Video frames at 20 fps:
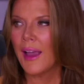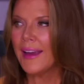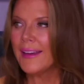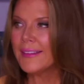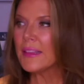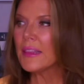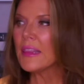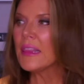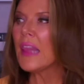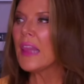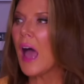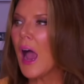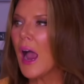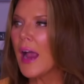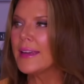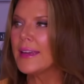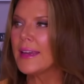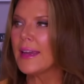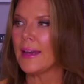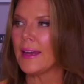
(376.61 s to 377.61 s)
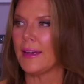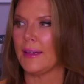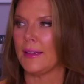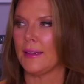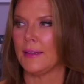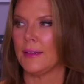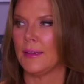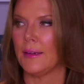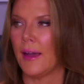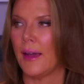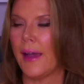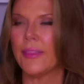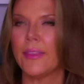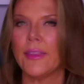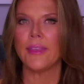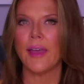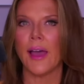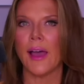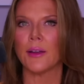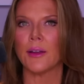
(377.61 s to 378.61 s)
He's lying.
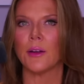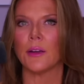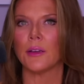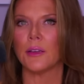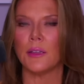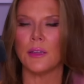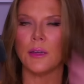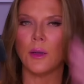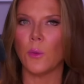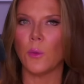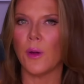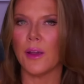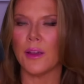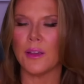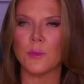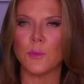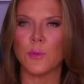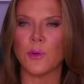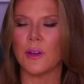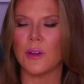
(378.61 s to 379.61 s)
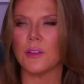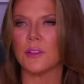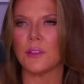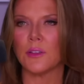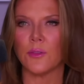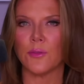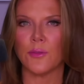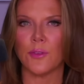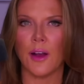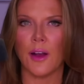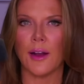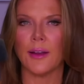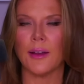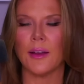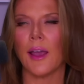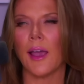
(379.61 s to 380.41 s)
Either that or, you know what, his brain is so fried.